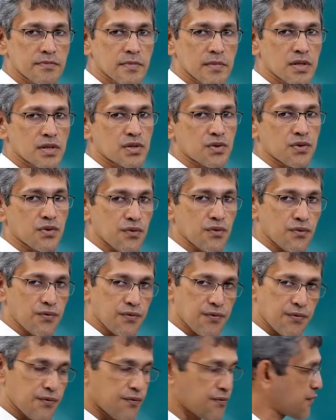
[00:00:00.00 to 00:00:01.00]
So
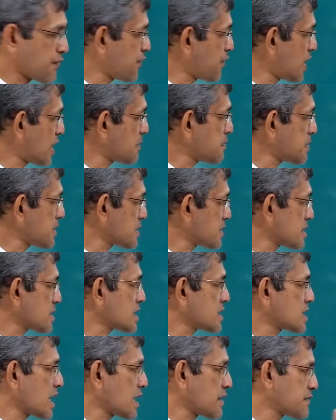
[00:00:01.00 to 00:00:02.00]
1 piece at a
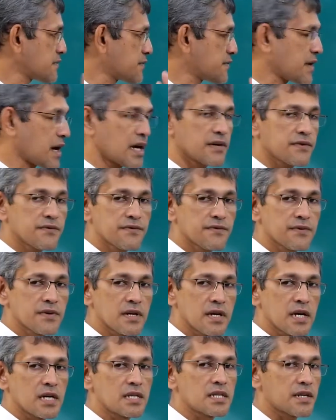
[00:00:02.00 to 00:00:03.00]
time, 5.
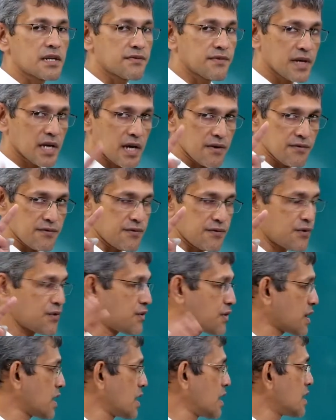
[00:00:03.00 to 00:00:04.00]
Then we have
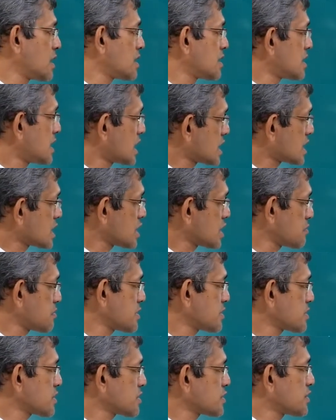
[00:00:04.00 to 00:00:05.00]
4. Then 3
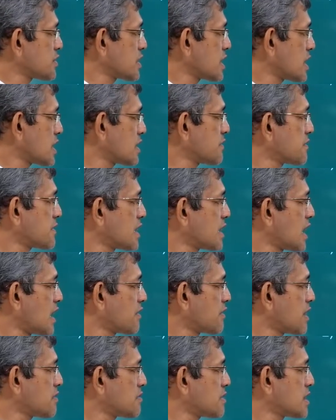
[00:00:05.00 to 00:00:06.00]
pieces together, we
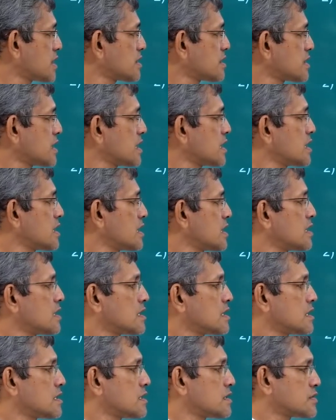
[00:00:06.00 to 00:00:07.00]
have how many are there?
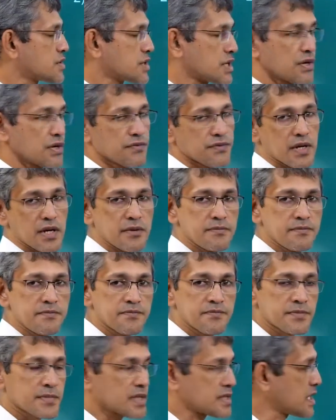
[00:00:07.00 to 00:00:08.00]
3 of them.
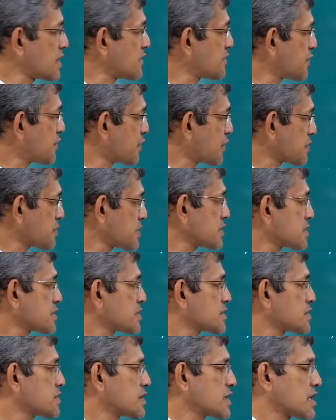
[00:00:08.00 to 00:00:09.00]
Then 4
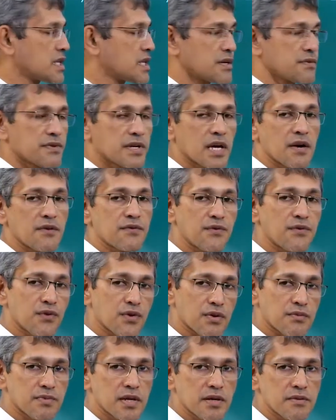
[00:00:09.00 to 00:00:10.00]
pieces together, we have
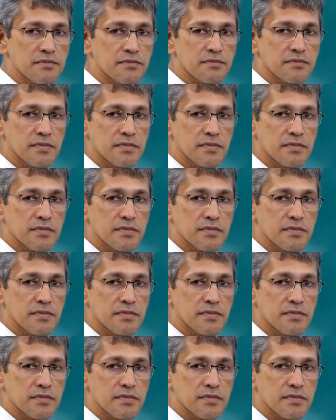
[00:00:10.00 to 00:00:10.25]
4 of them.